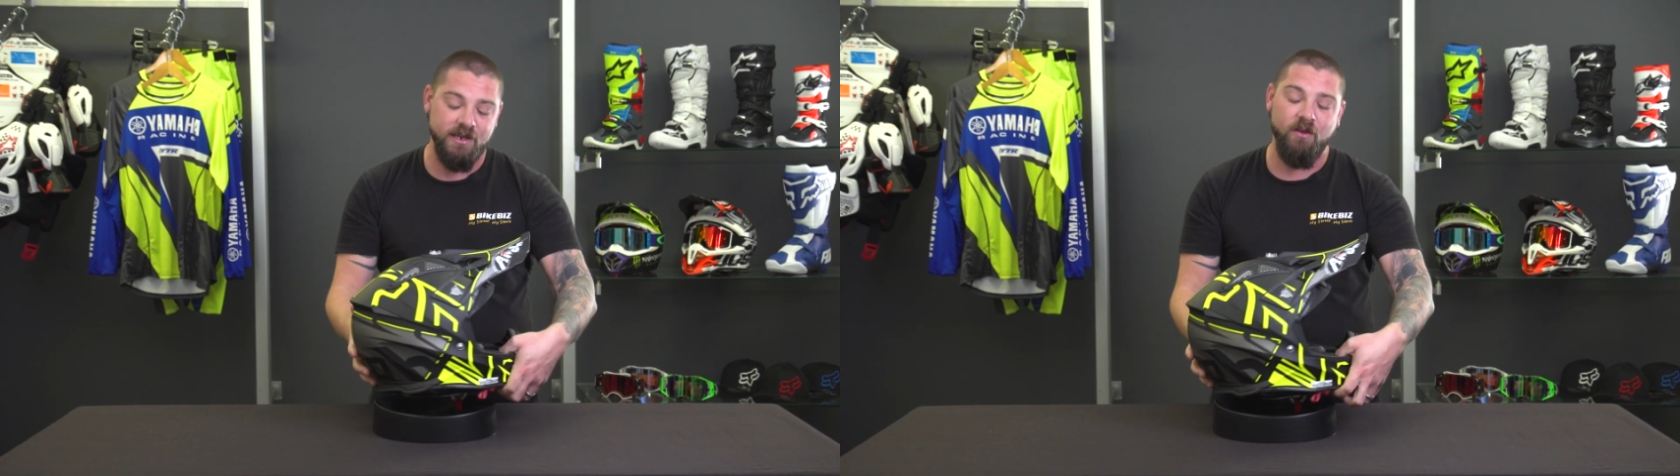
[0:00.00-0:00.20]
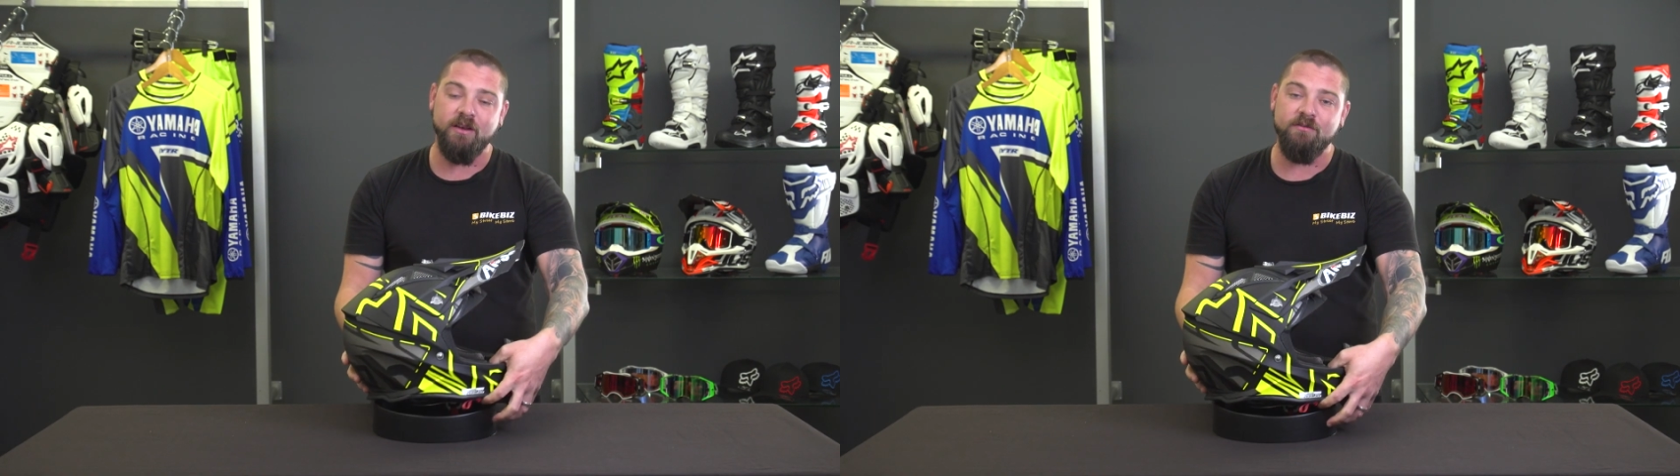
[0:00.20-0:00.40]

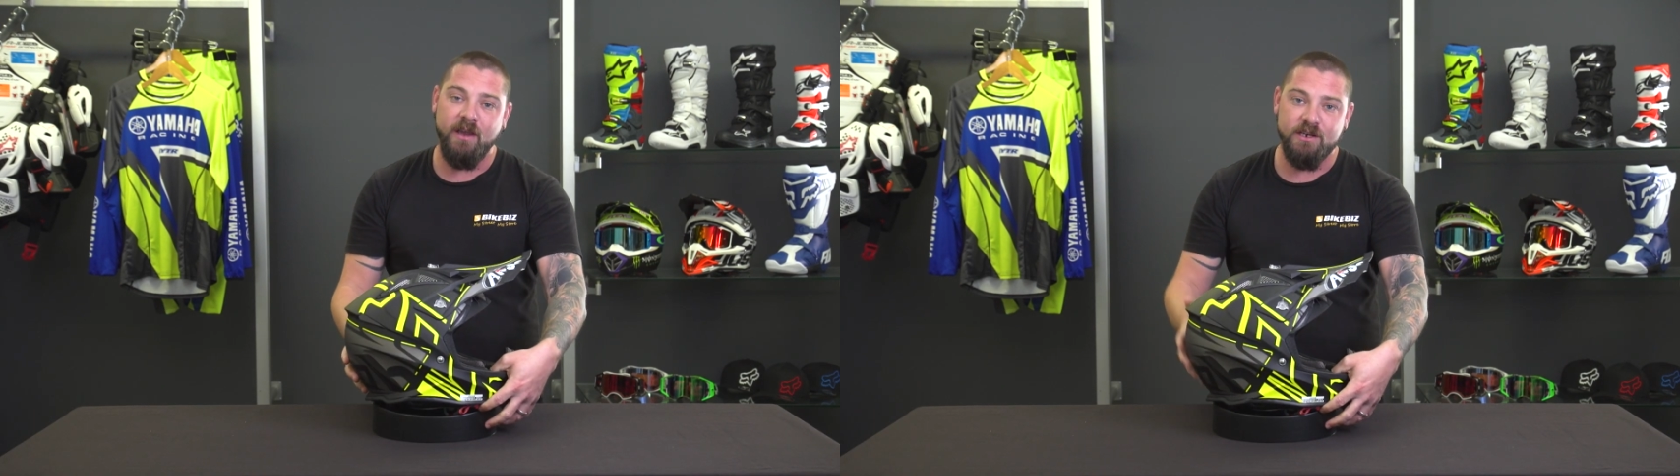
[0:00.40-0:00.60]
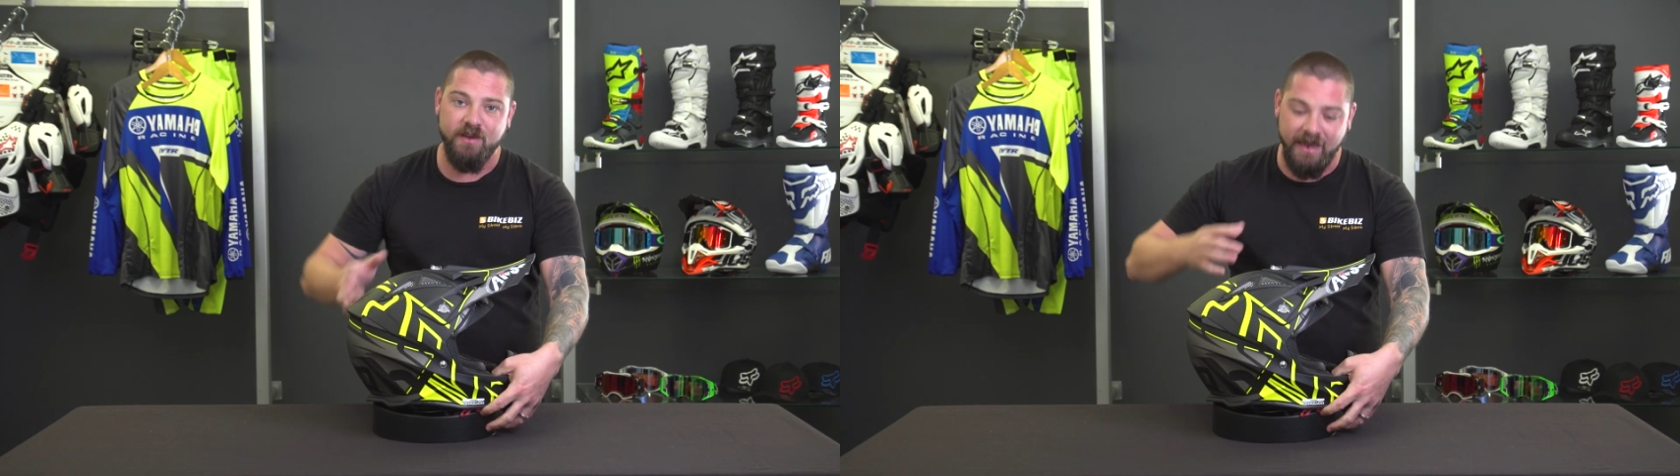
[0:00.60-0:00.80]
and I can
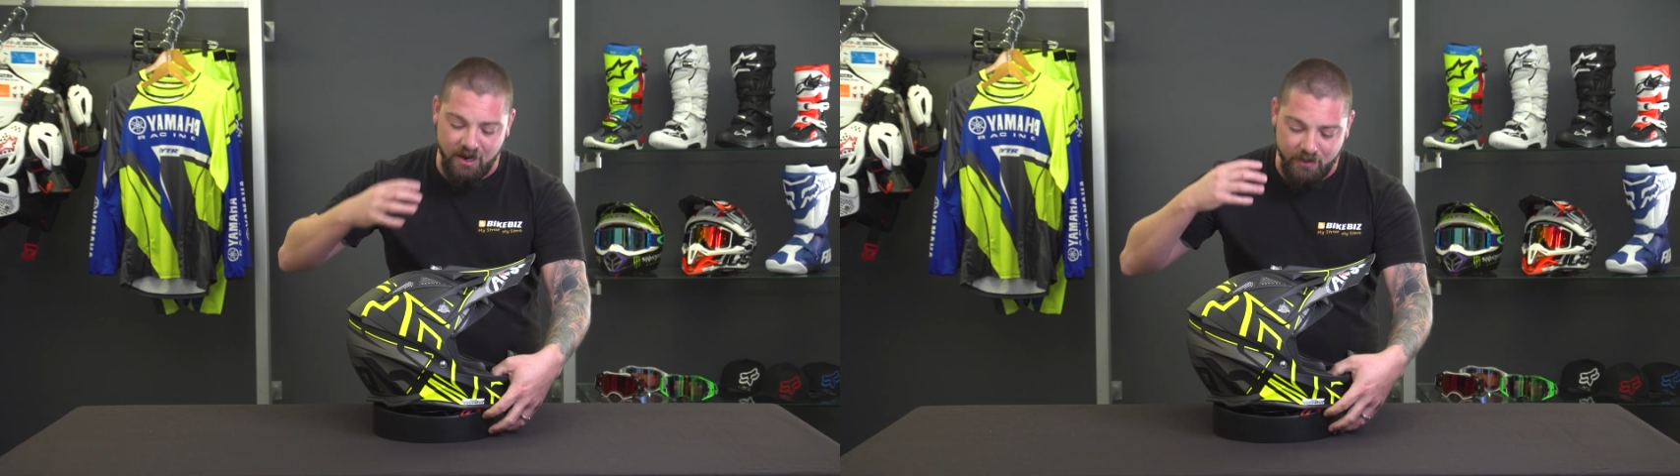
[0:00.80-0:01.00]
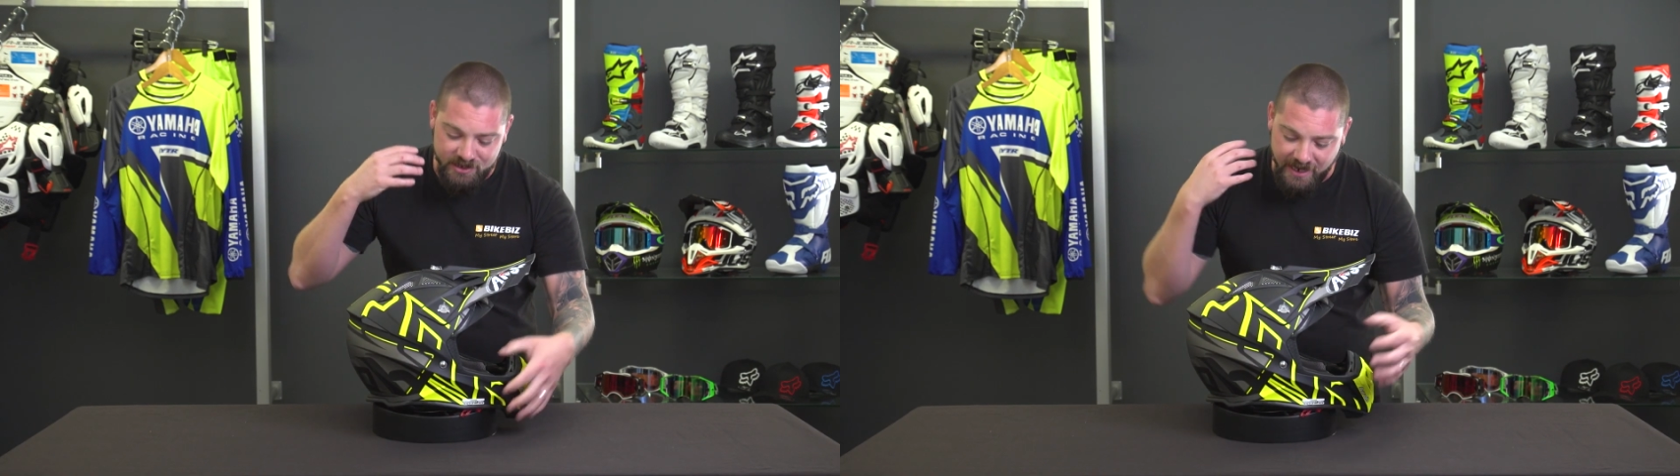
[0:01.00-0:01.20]
vouch for how much